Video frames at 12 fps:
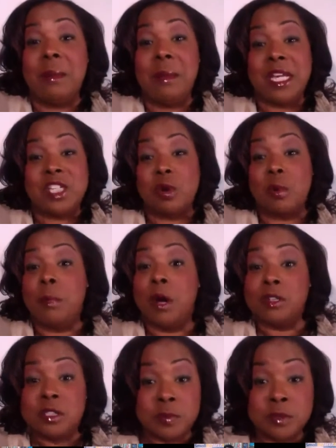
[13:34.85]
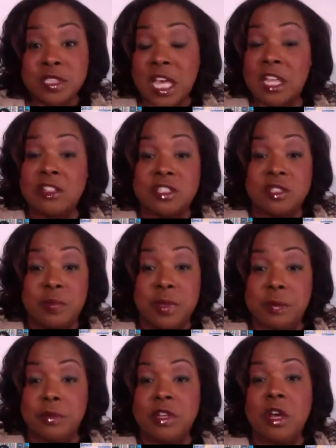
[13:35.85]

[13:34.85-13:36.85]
Make sure multiple tellers and people